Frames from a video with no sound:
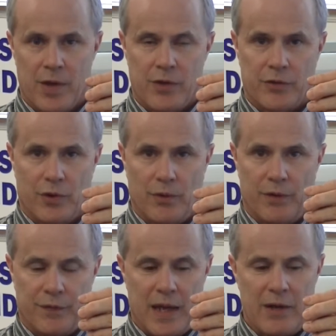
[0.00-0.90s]
So
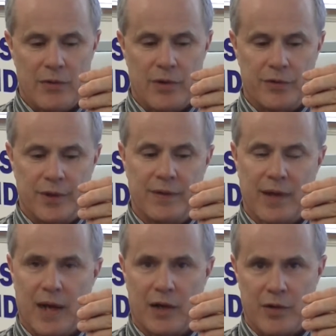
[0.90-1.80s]
if the anchor is in the
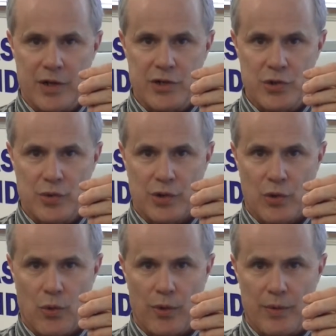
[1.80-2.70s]
concrete 2
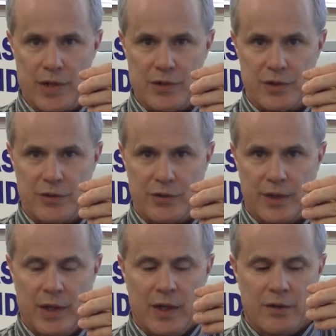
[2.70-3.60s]
1/4 inches,
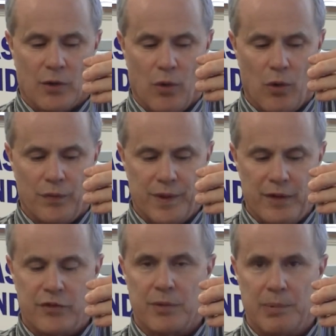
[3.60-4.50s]
the hole
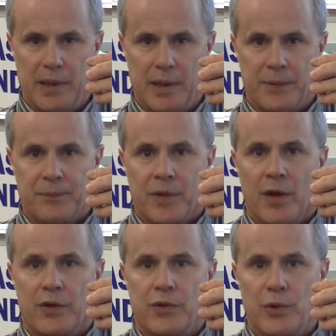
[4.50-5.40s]
needs to be
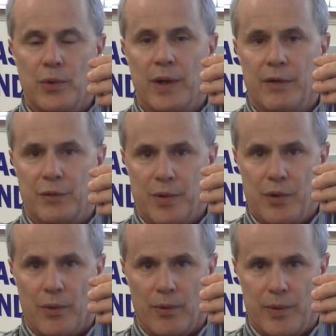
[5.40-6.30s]
2
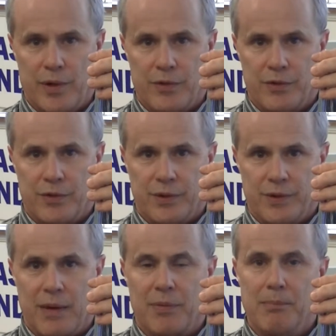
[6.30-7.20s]
3/4 inches in
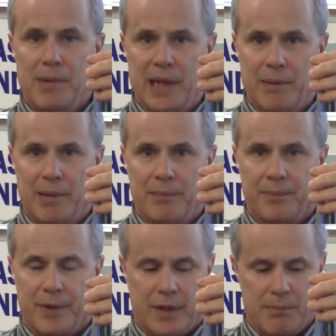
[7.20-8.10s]
depth minimum.
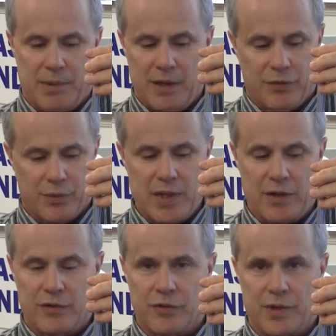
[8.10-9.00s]
It can be 3
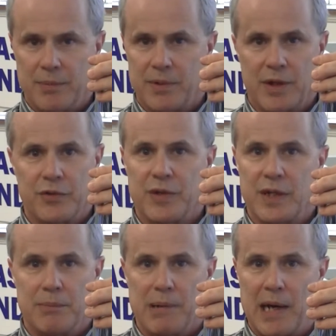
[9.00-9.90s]
inches deep. It doesn't
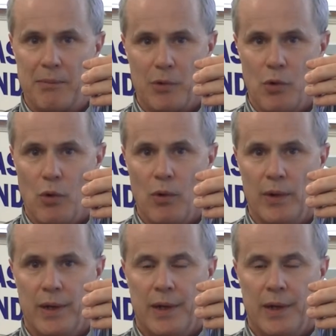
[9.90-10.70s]
need the bottom of the hole